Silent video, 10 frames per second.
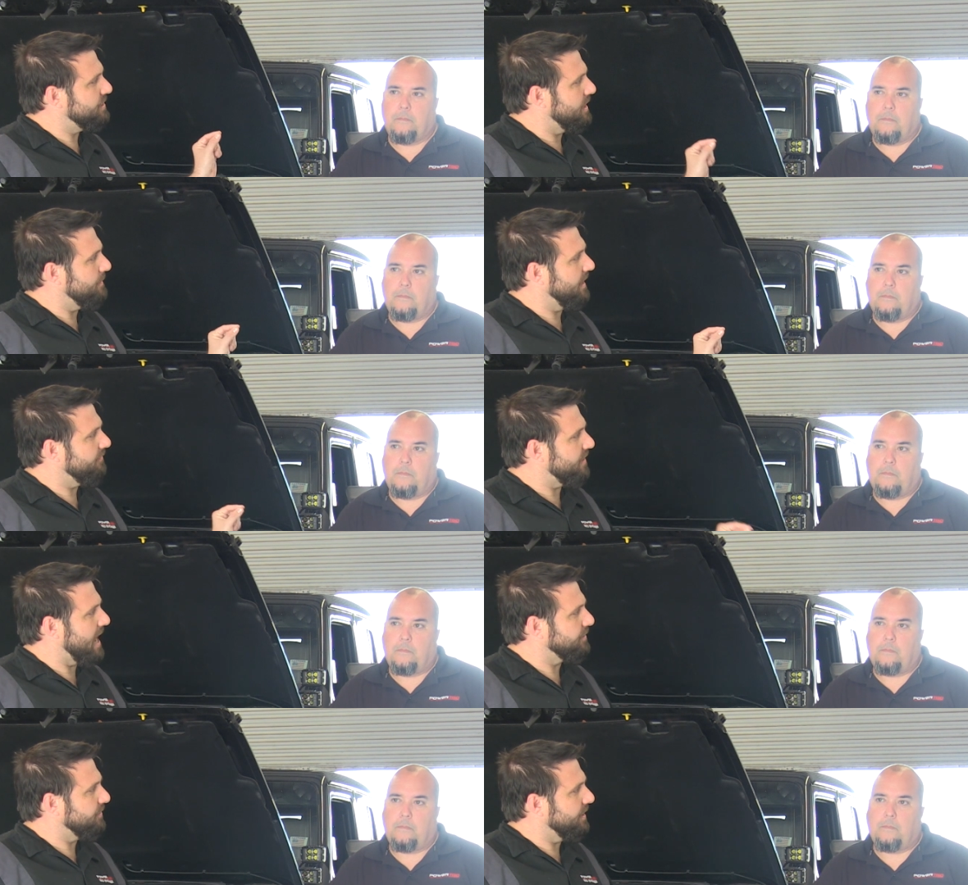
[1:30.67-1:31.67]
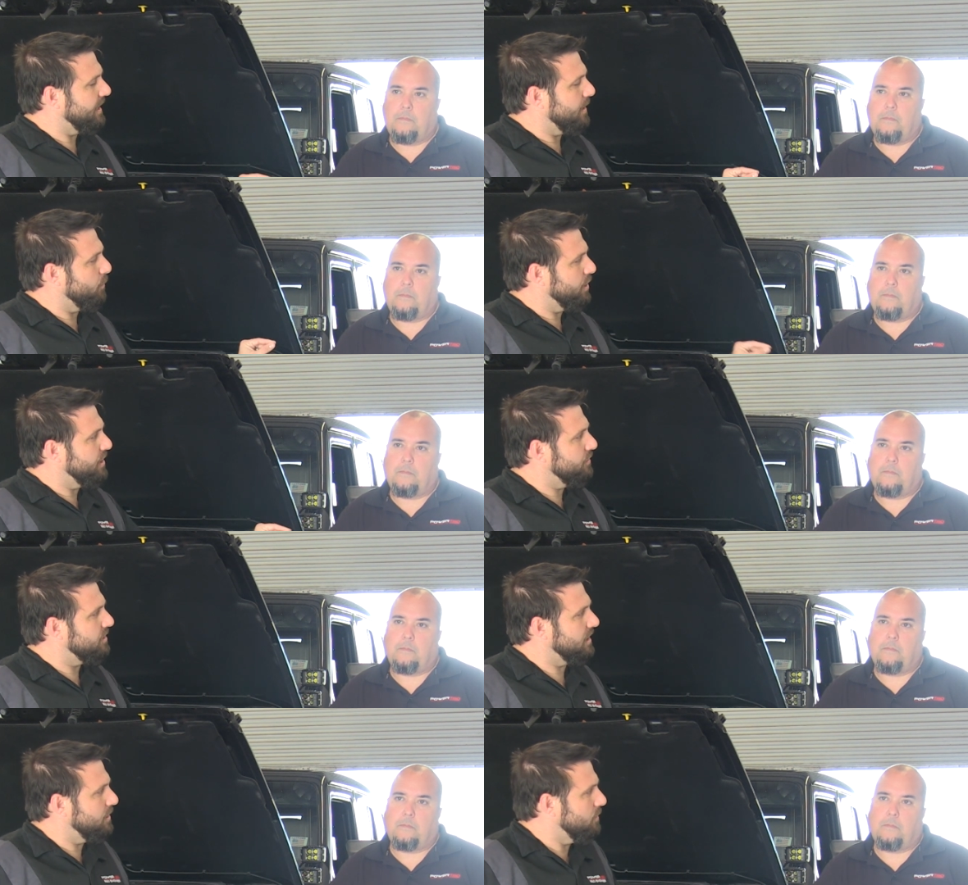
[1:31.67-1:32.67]
Speaker 1: did it make factory, and what do you
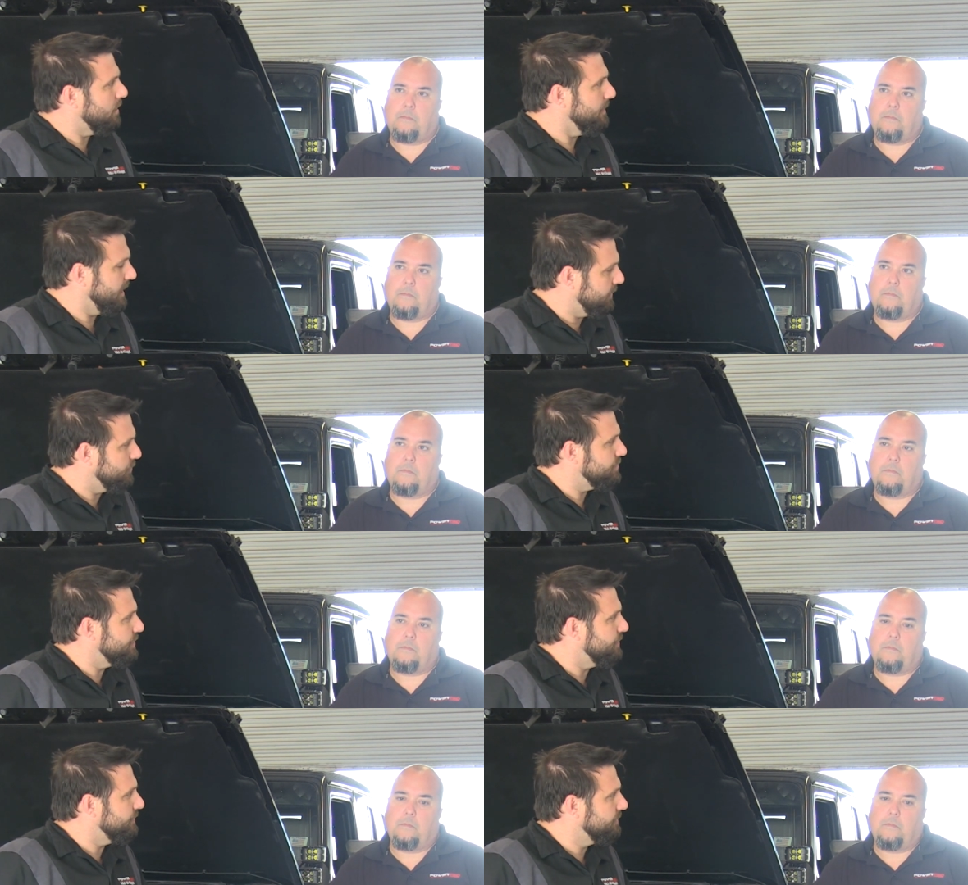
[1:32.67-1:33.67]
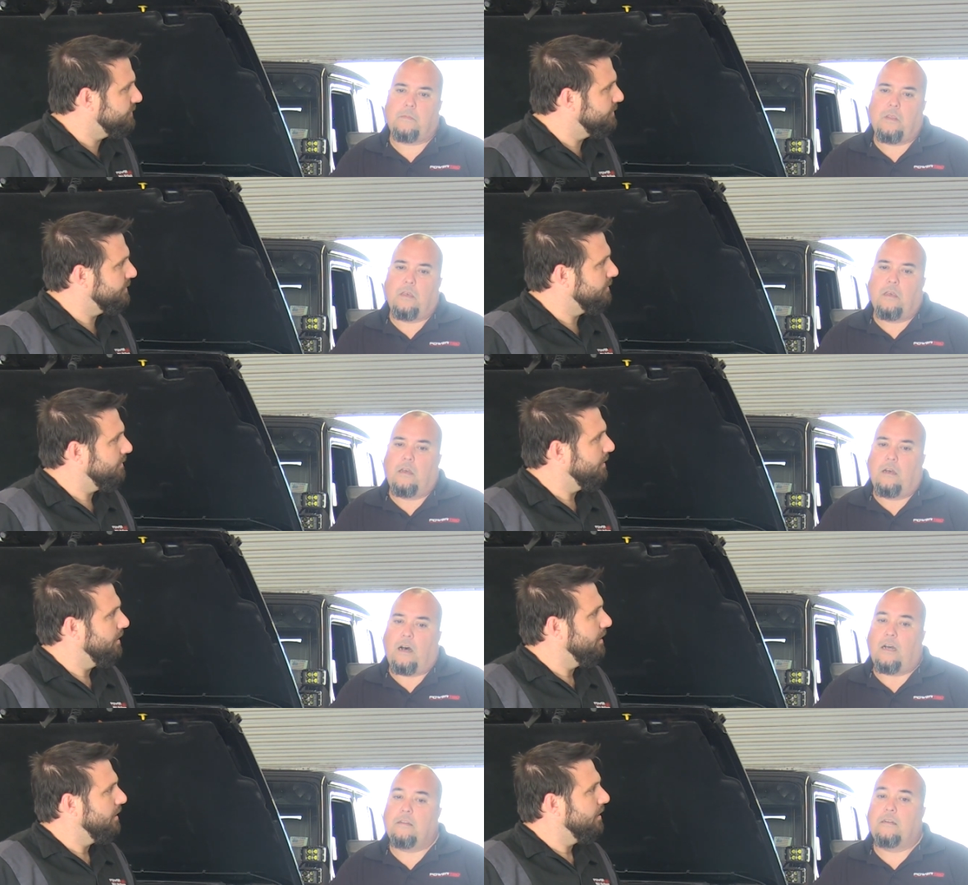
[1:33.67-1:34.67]
think you want to make in your tune?
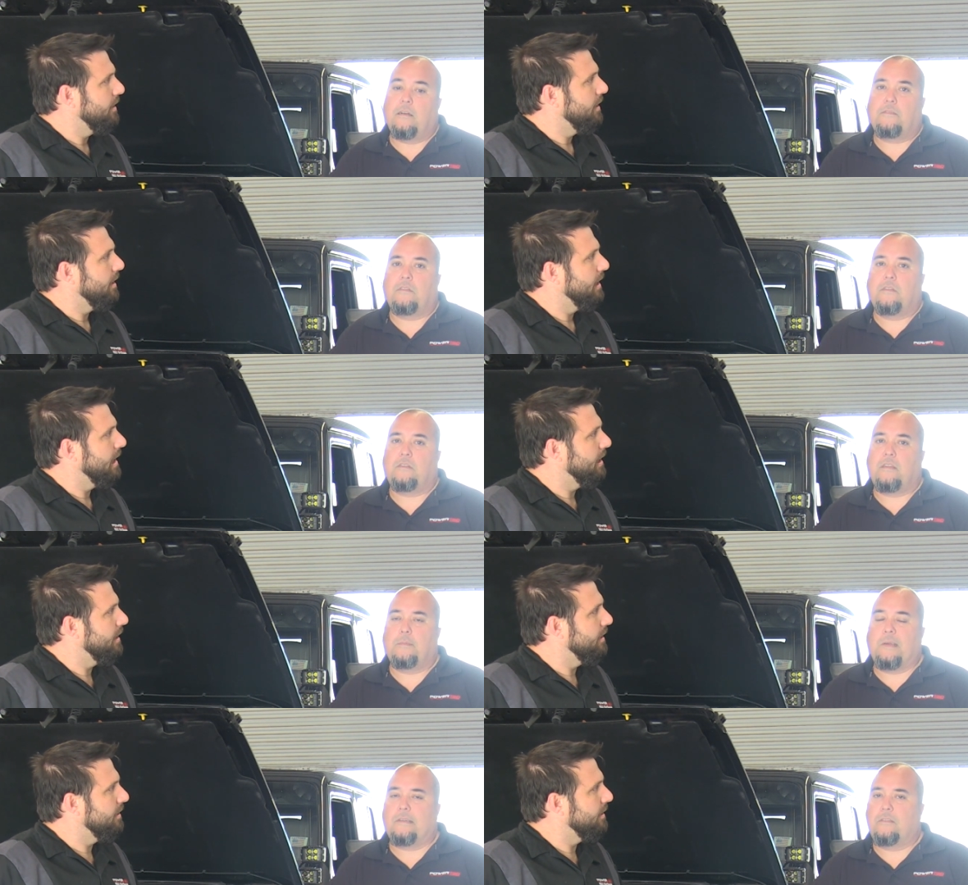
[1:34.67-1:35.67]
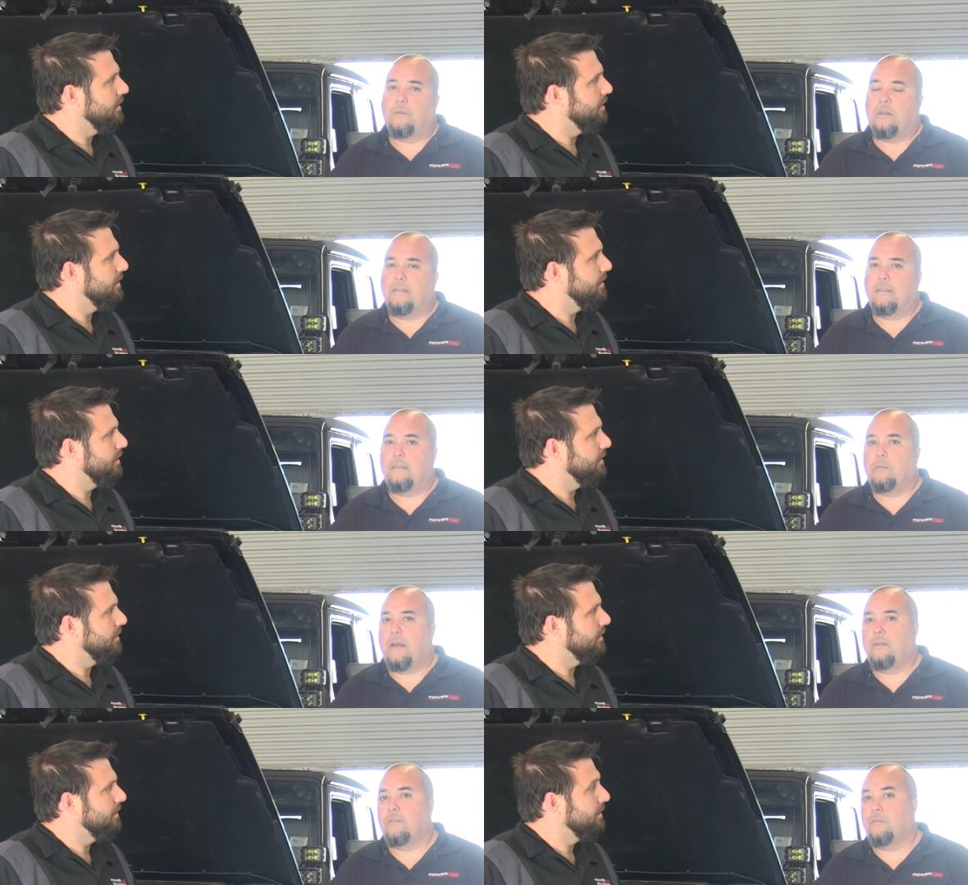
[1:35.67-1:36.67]
Speaker 2: Oddly enough, this thing makes 26
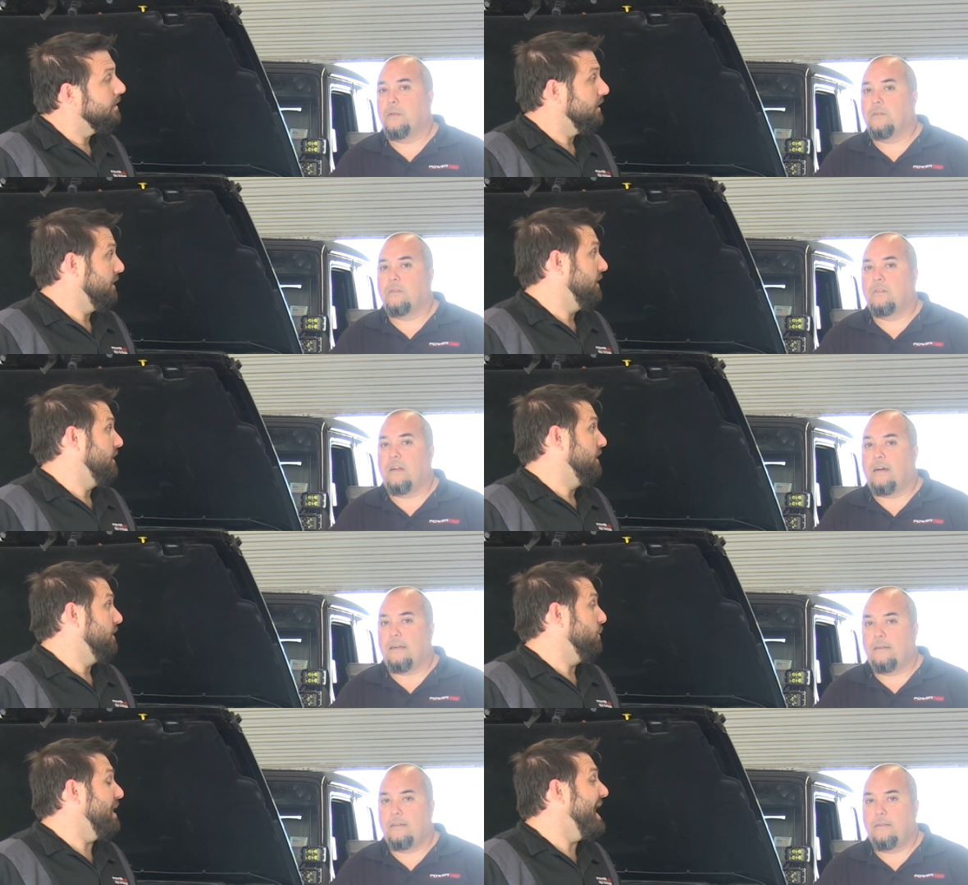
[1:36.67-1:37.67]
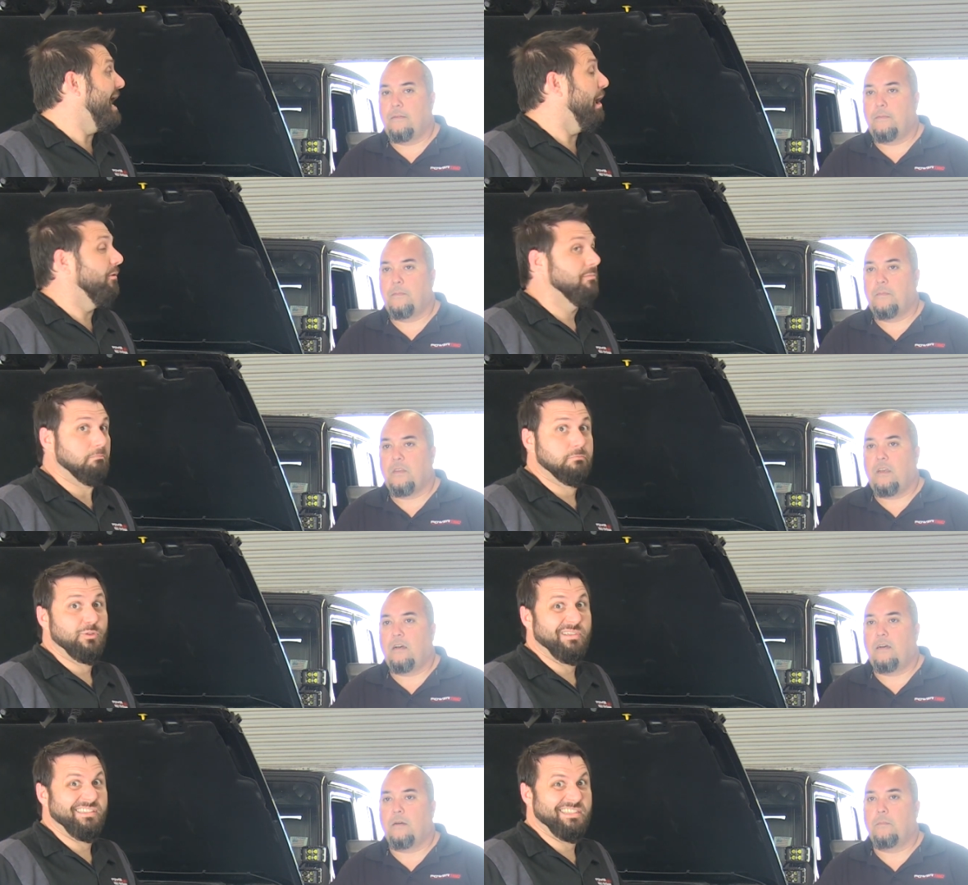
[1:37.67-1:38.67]
pounds of boost stock. Wow,
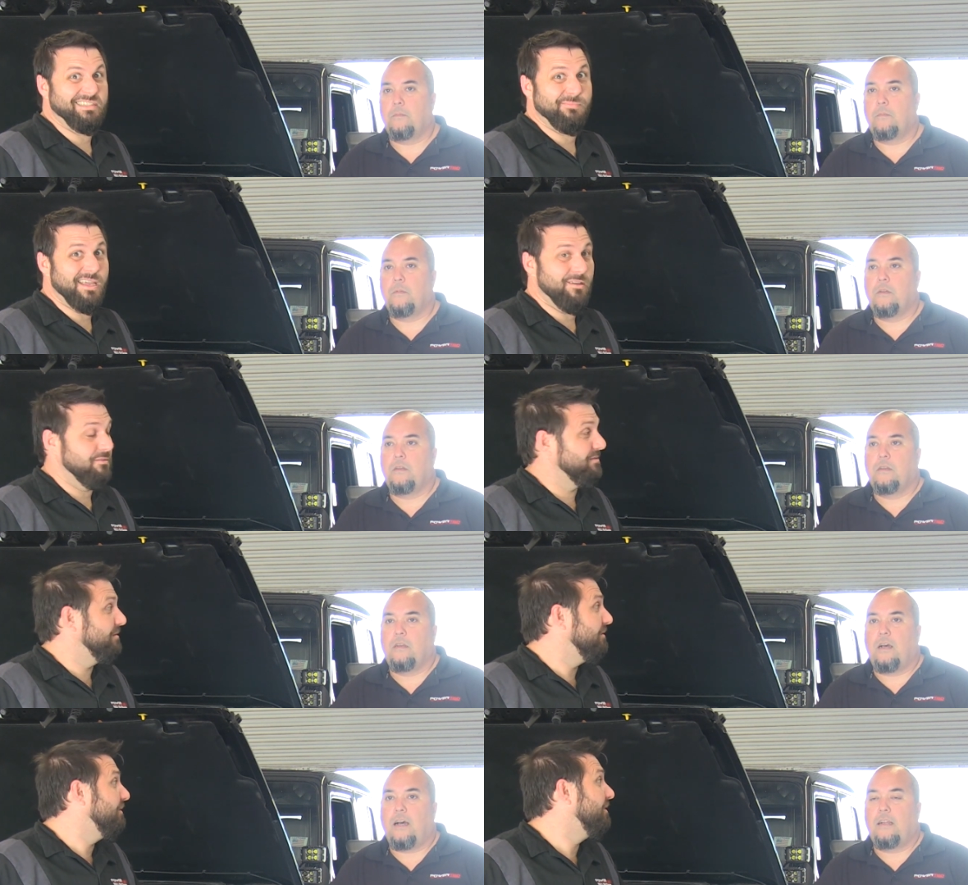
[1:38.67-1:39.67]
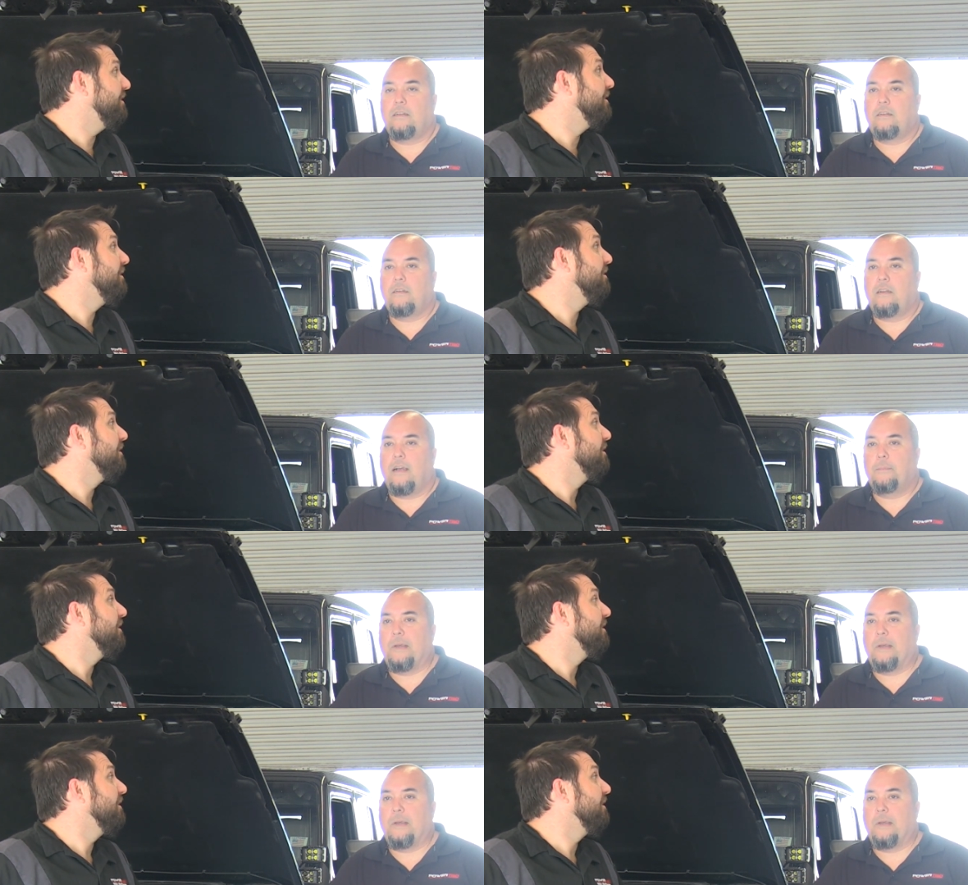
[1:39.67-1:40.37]
26 um, pounds. I, I